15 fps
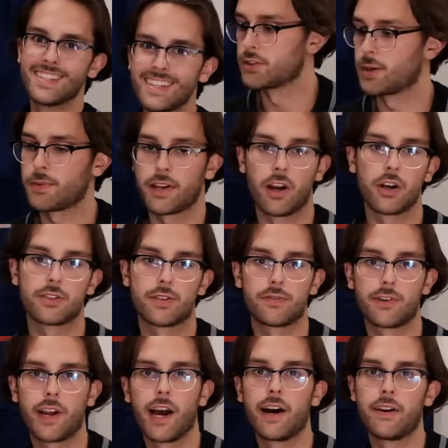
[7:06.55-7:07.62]
Something I also
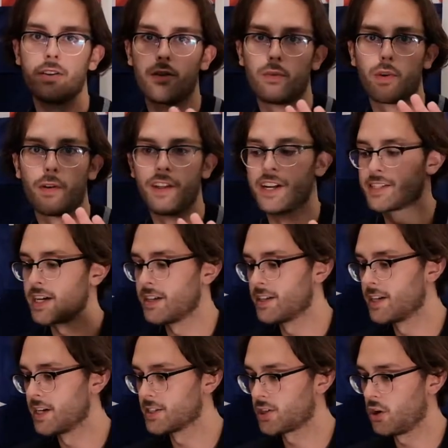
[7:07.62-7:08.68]
forgot over on that side of the
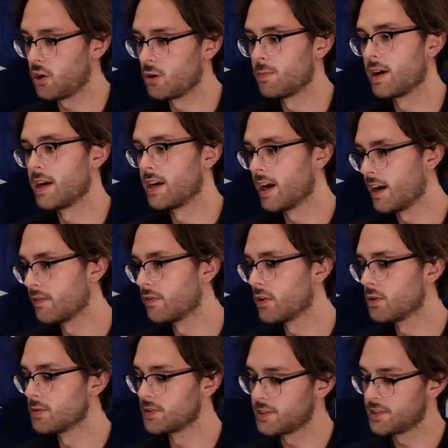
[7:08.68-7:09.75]
desk are my
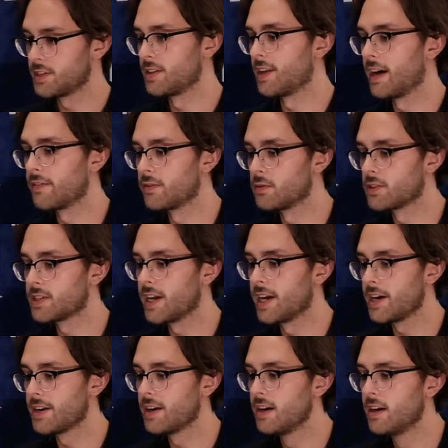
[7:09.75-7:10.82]
headphones and the headphone
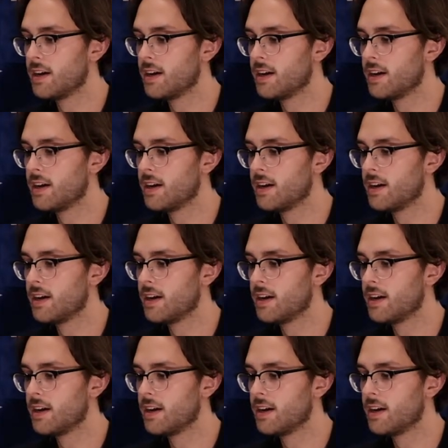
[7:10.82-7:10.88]
stand.